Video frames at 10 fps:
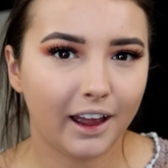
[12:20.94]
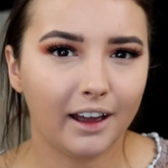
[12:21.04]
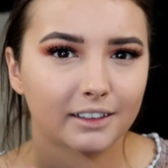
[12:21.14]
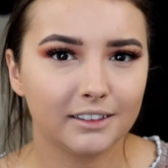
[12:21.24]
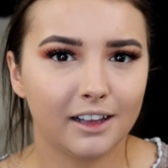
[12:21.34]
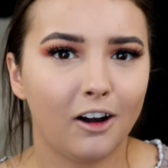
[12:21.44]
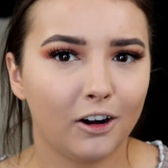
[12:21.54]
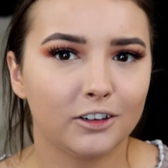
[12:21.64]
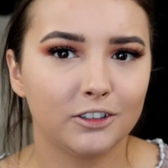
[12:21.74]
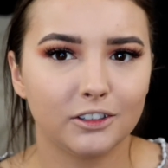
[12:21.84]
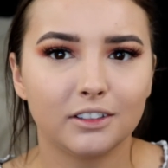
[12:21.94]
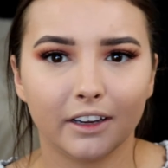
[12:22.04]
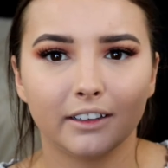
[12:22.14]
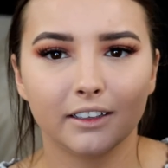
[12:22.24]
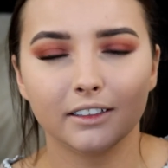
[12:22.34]
yeah, it's not hard to just
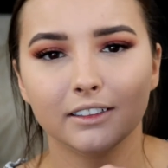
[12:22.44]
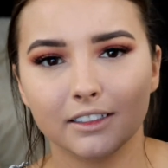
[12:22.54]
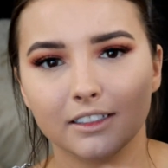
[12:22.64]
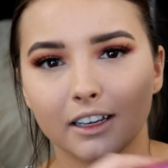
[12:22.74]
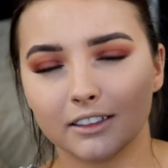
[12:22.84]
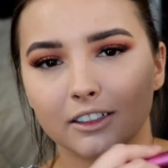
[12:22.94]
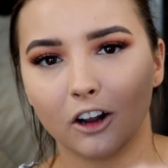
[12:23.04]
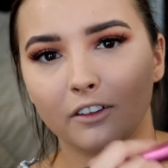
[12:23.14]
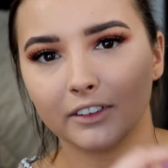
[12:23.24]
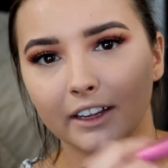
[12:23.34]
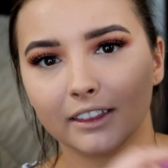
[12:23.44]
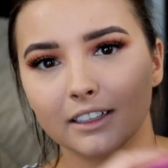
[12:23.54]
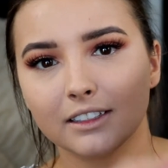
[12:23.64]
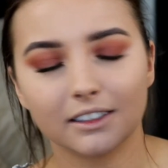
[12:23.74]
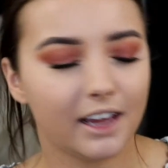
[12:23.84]
like dust it off like
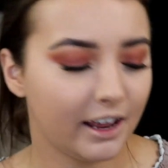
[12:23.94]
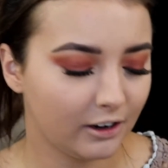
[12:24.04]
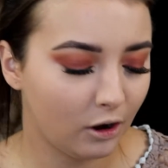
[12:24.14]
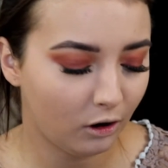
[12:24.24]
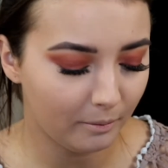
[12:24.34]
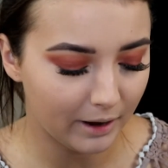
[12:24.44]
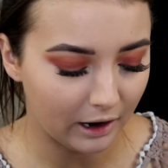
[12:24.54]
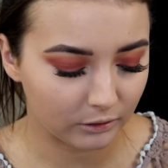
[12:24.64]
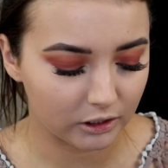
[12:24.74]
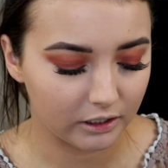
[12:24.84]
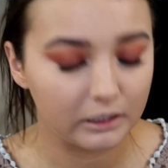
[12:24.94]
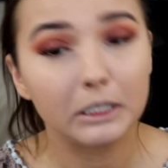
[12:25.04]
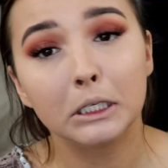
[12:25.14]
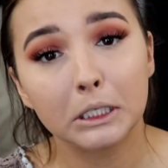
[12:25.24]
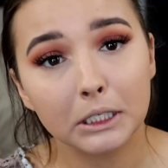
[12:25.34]
this and go about
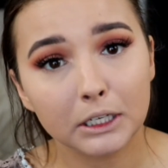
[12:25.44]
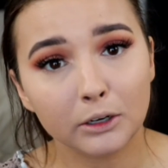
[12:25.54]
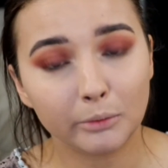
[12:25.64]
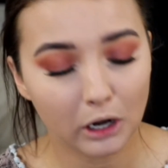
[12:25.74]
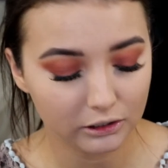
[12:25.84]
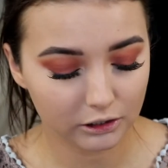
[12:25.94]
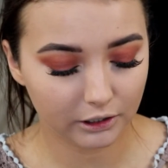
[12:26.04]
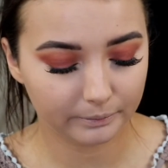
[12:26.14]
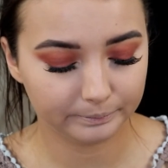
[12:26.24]
your bronzer.